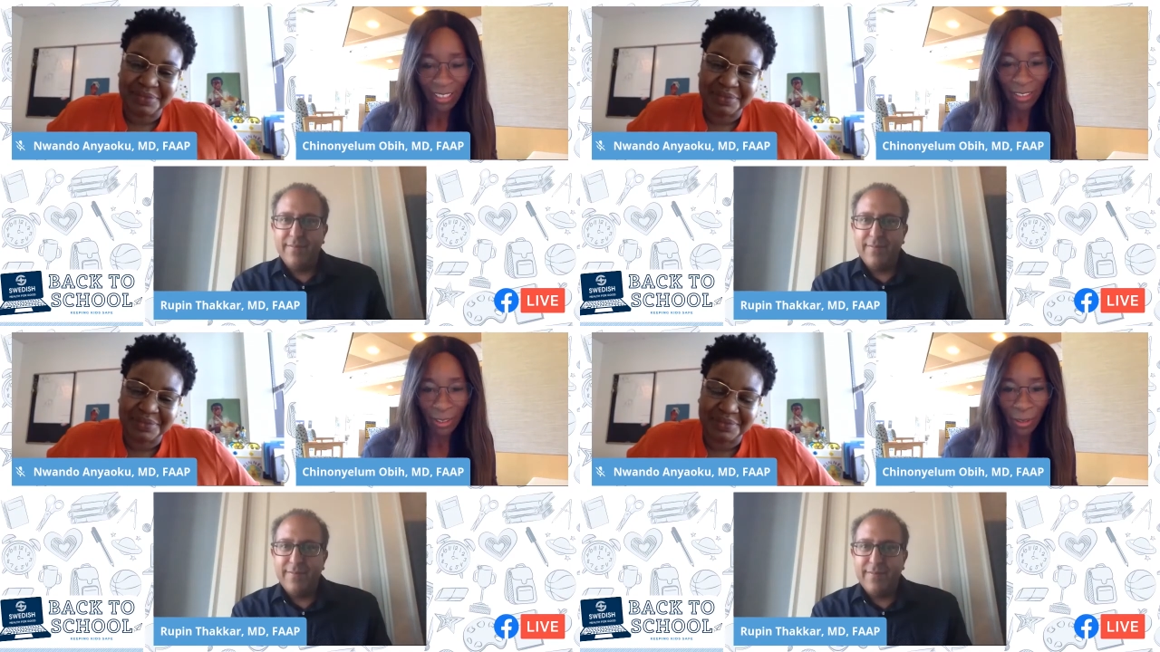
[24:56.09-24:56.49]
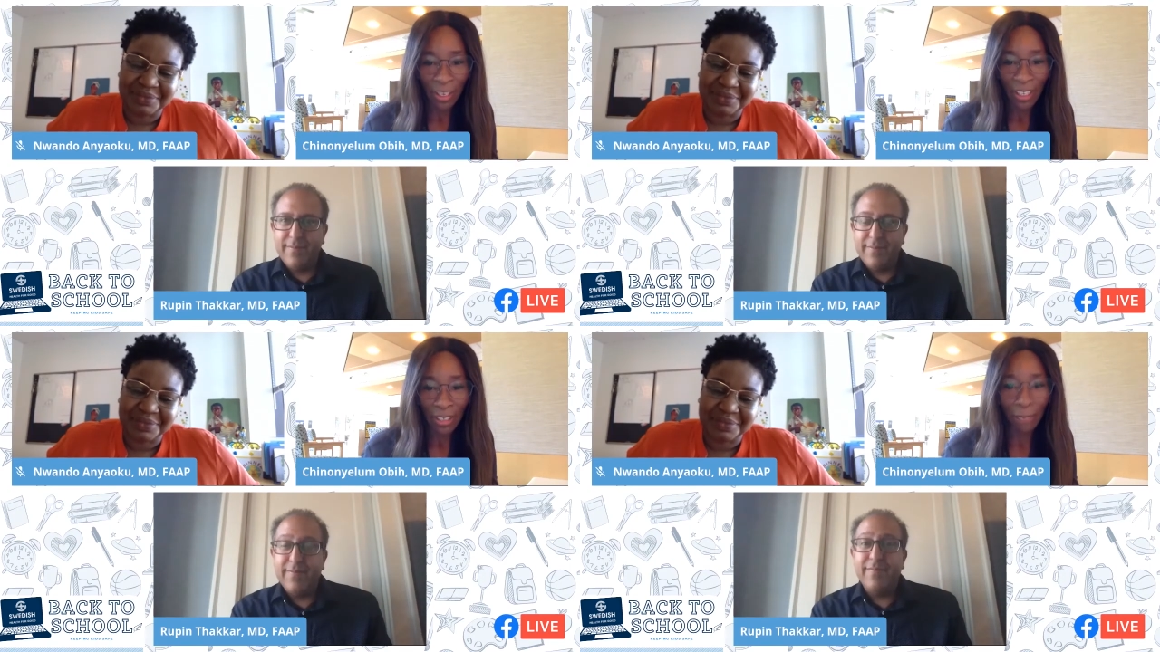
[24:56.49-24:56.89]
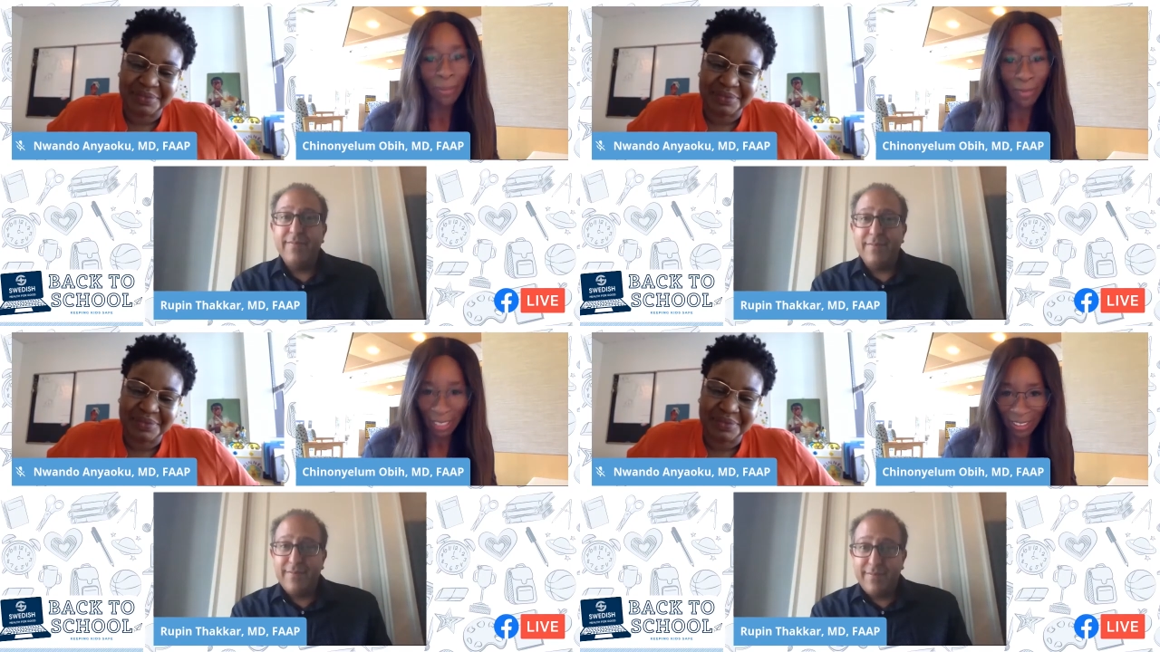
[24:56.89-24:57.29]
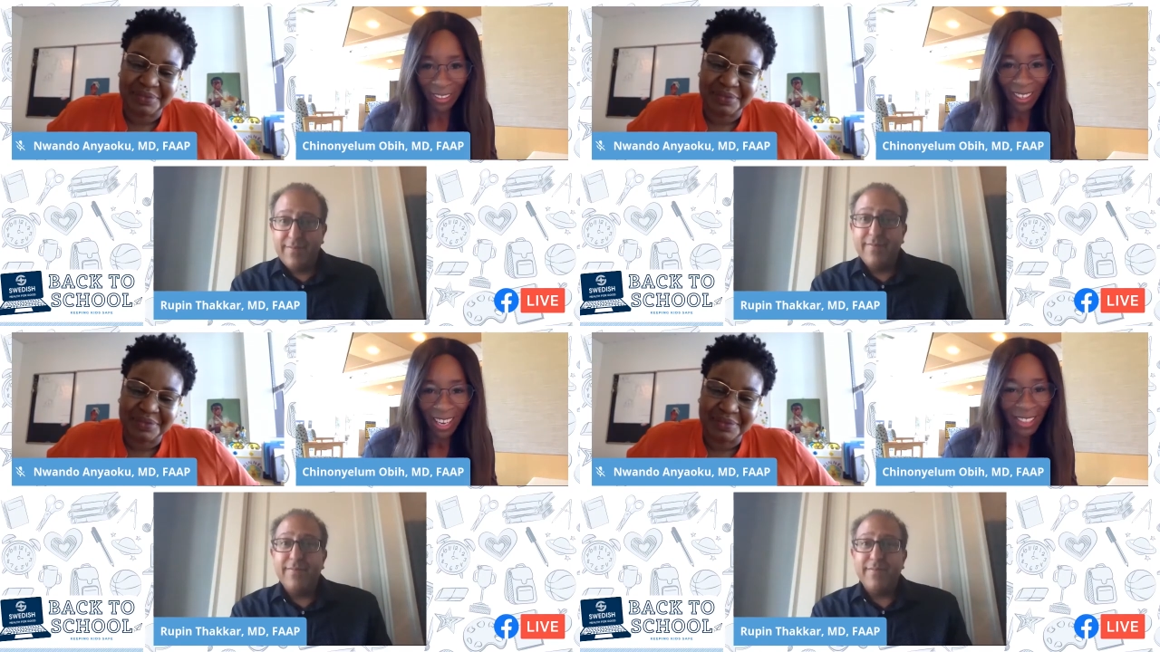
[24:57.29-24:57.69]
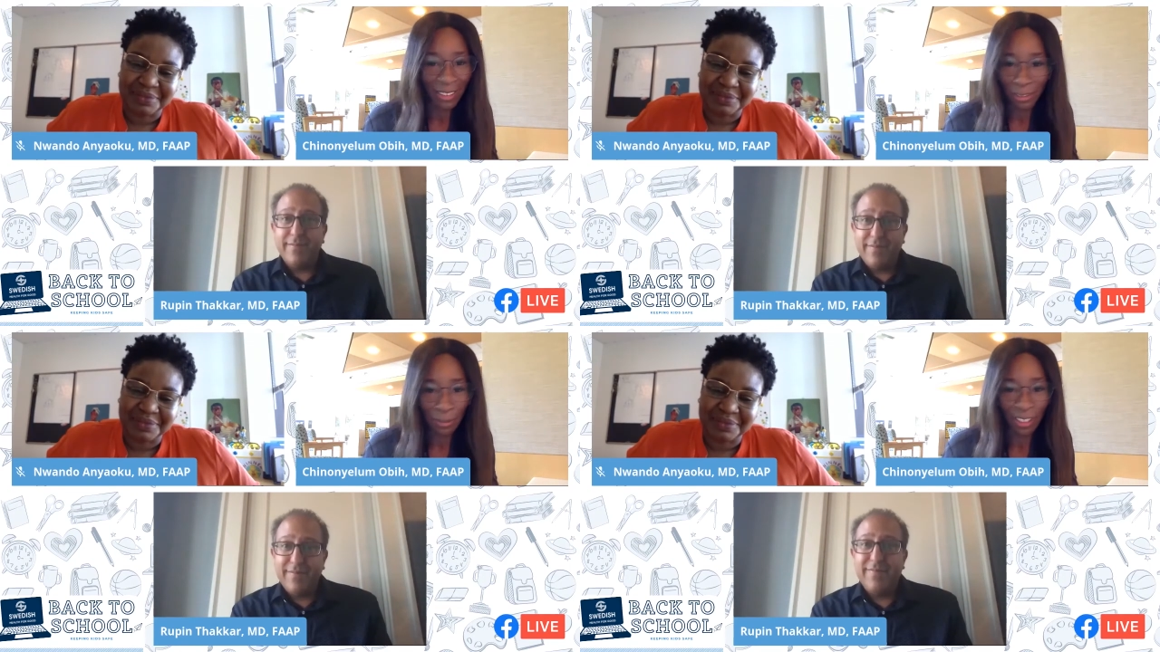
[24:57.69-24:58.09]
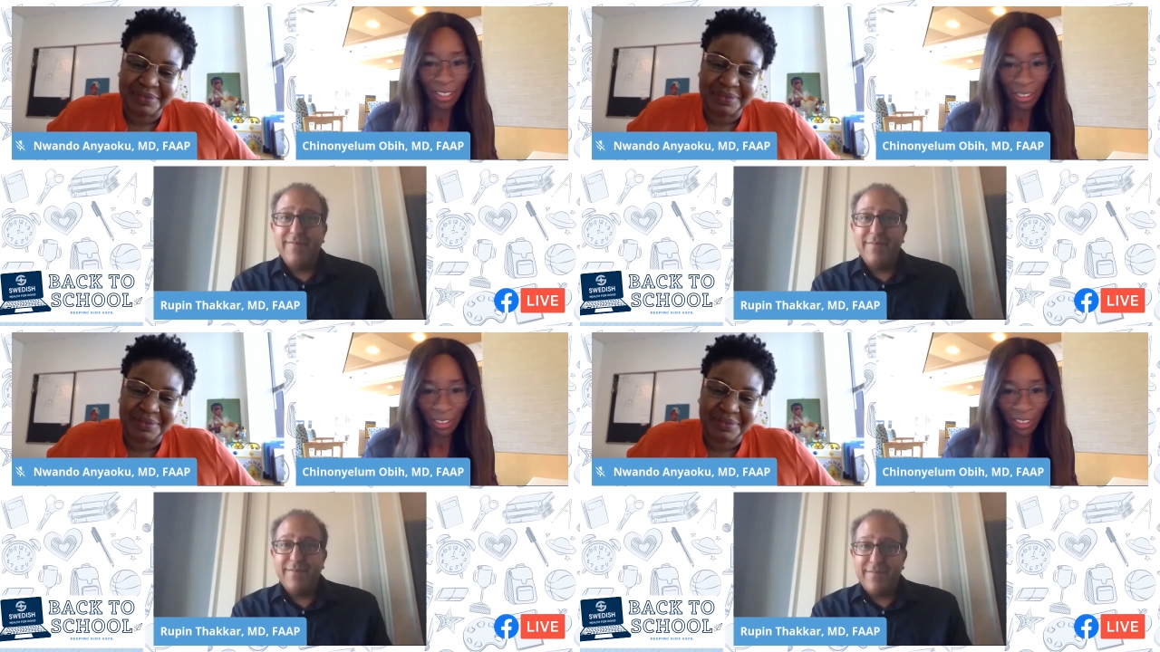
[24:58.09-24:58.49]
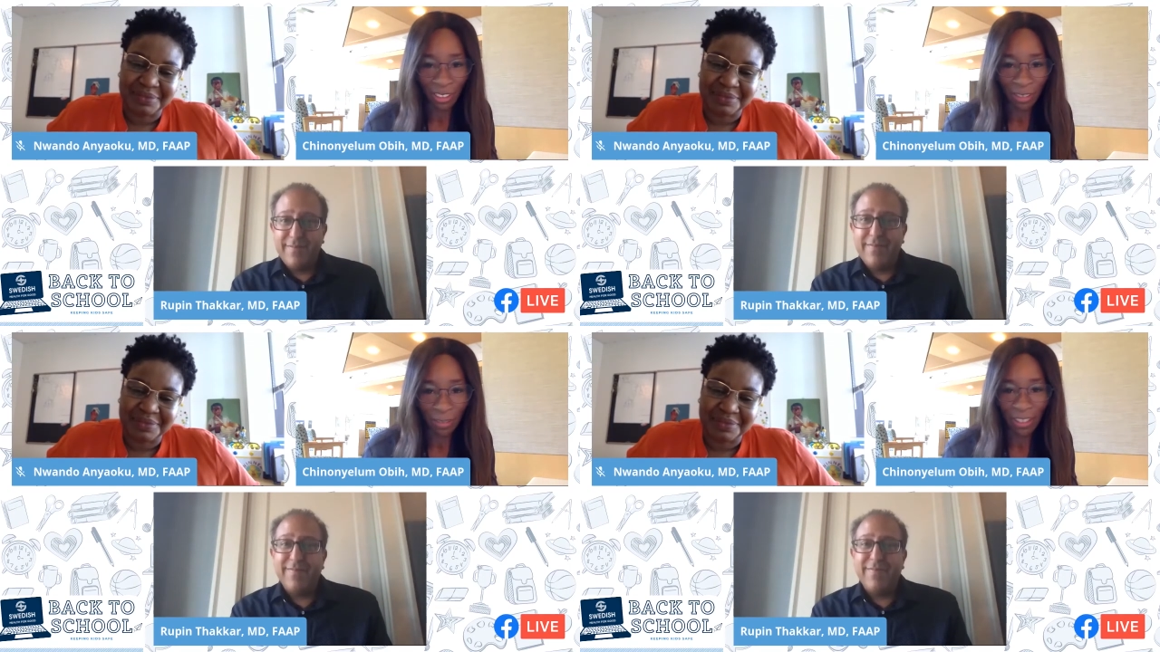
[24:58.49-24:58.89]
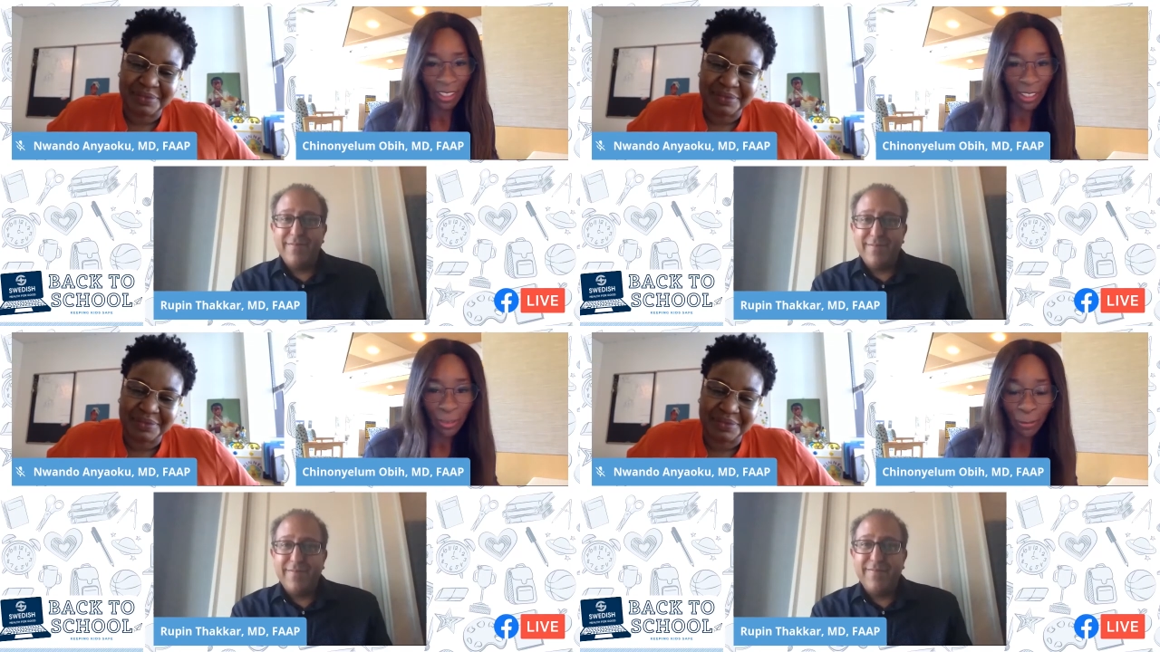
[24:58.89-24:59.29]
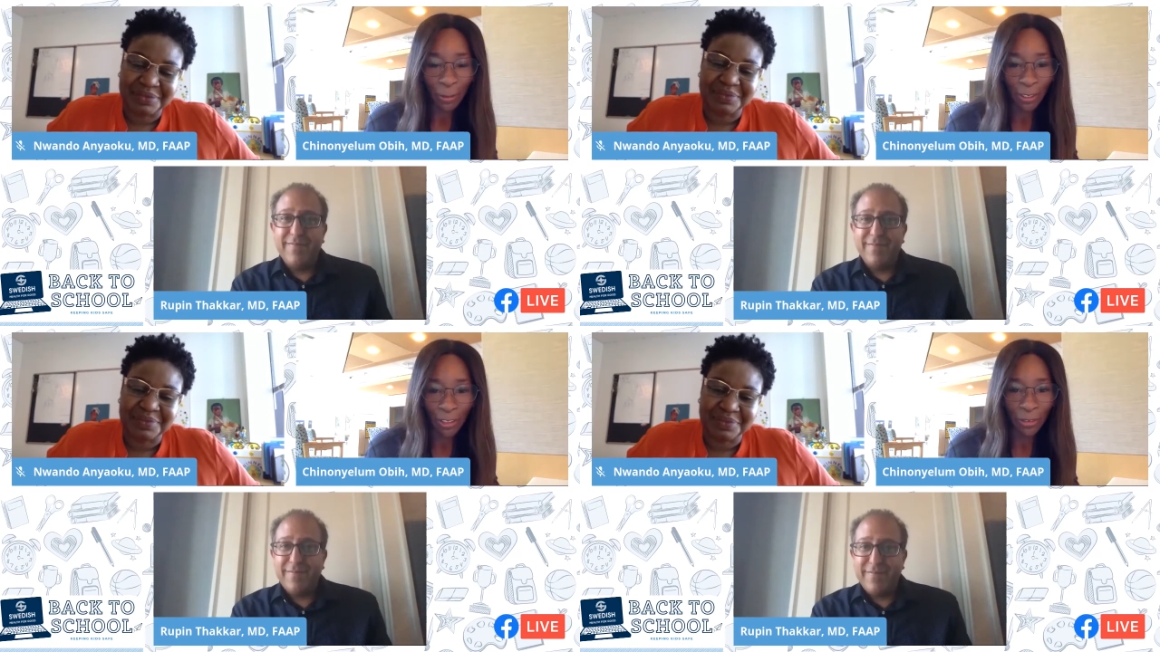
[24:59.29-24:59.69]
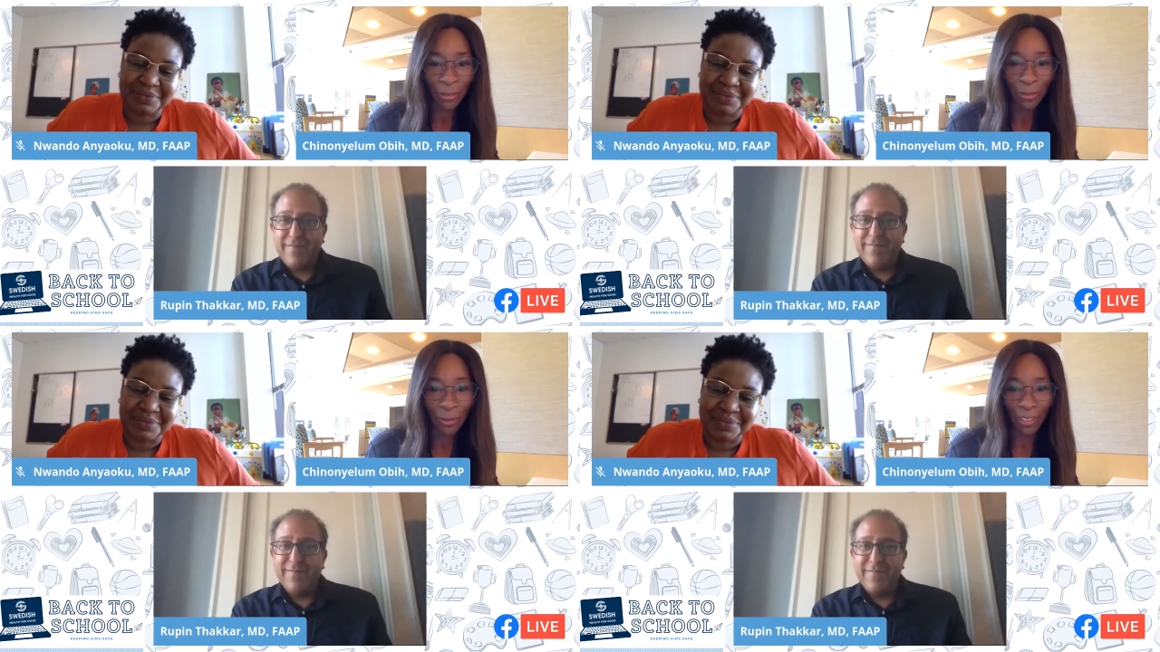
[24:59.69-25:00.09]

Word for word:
Speaker 1: So, number one, ask your pediatrician. We are here for you.